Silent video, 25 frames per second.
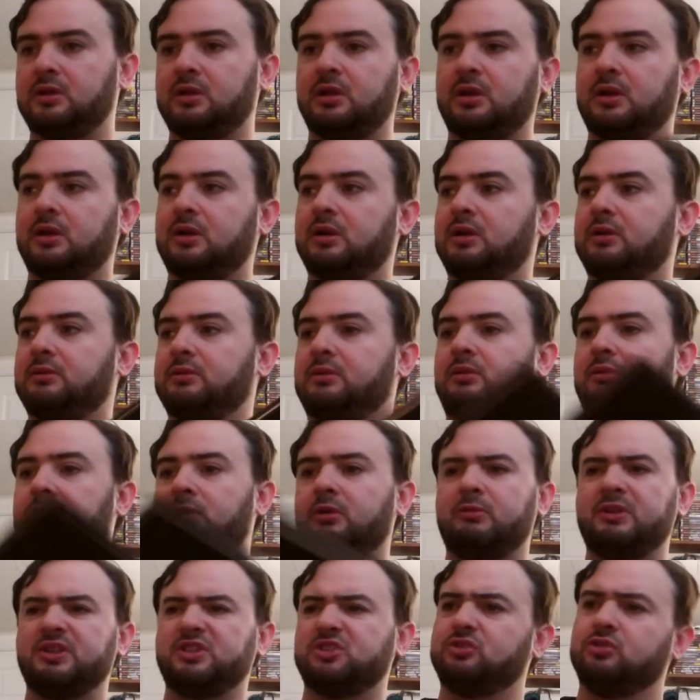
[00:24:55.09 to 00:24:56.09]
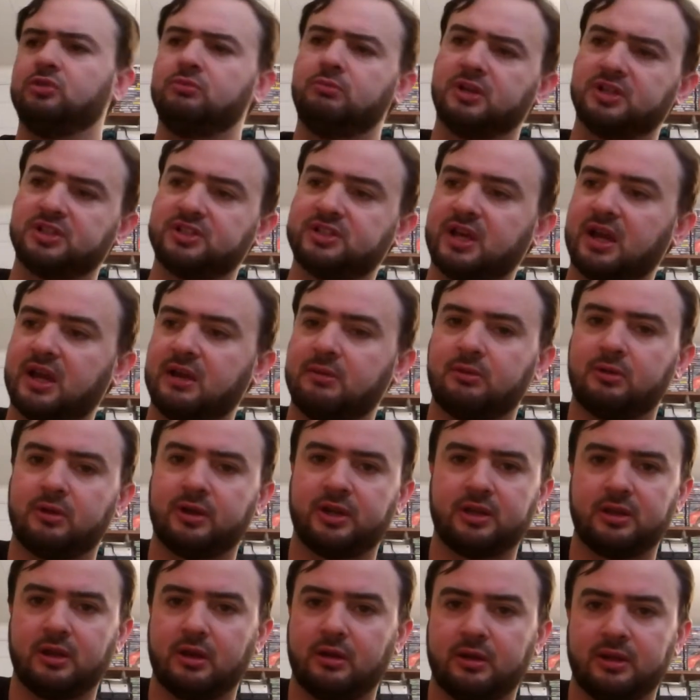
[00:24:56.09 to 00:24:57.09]
I don't want to waste too much time
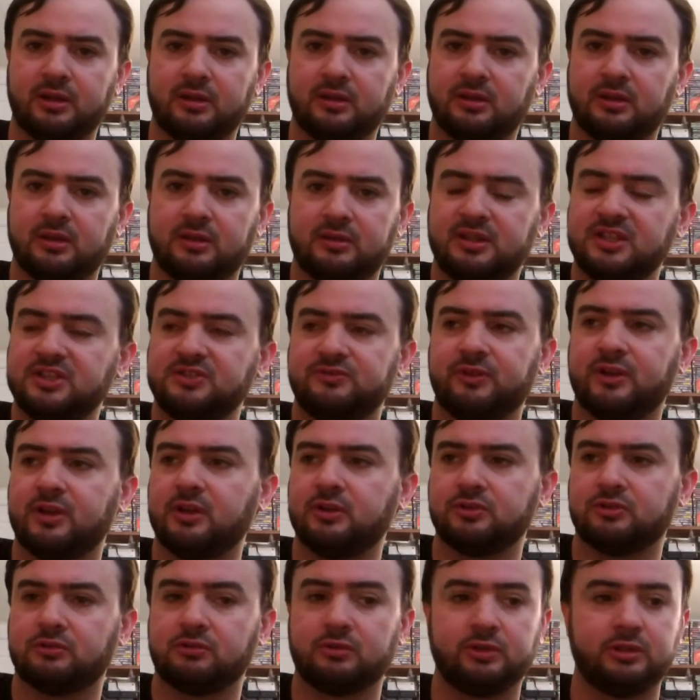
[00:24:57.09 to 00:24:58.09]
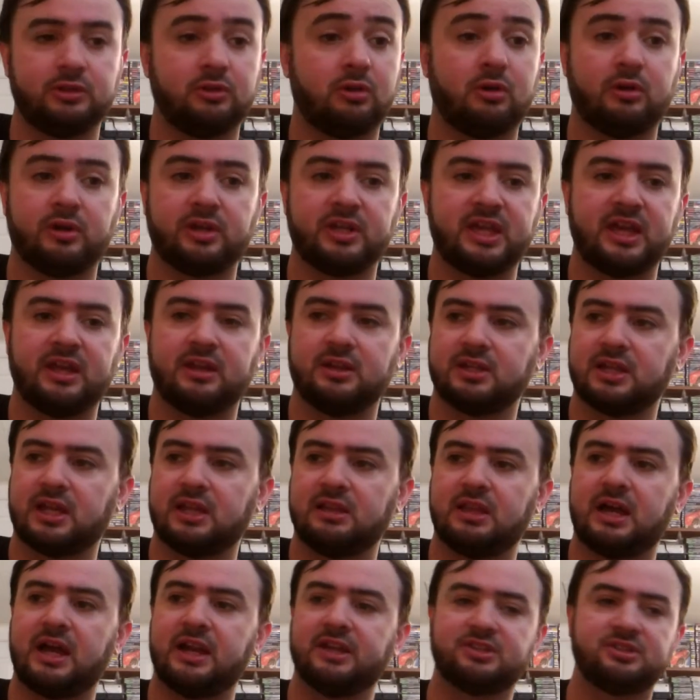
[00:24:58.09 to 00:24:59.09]
already going into it. These videos are really long. Again, I got
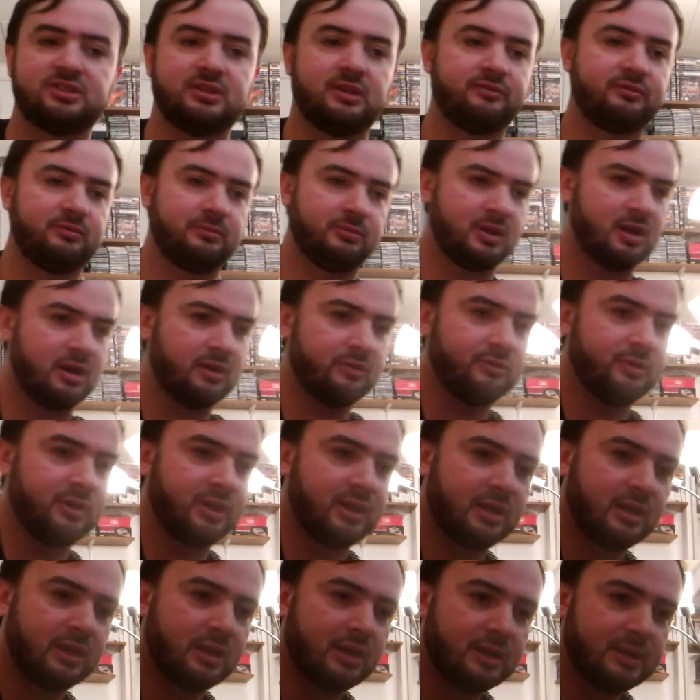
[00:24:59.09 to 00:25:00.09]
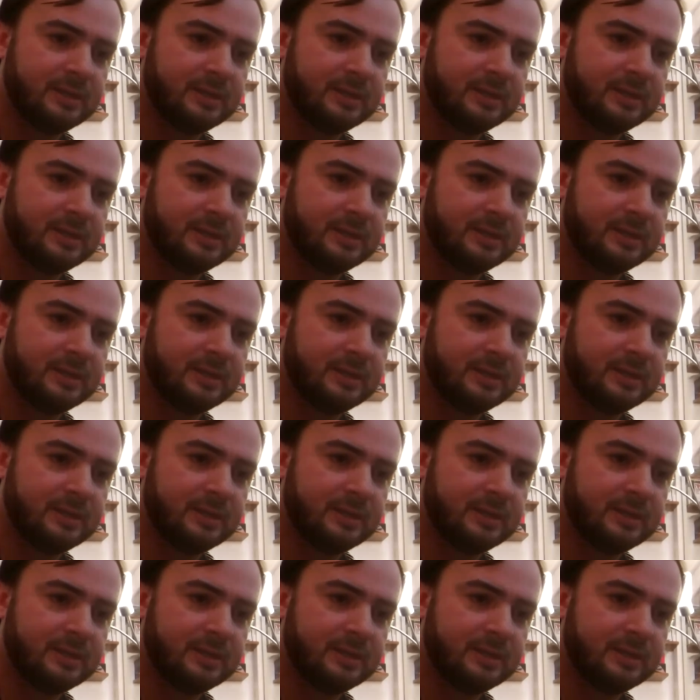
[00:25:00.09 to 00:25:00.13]
a lot of stuff I'm covering here.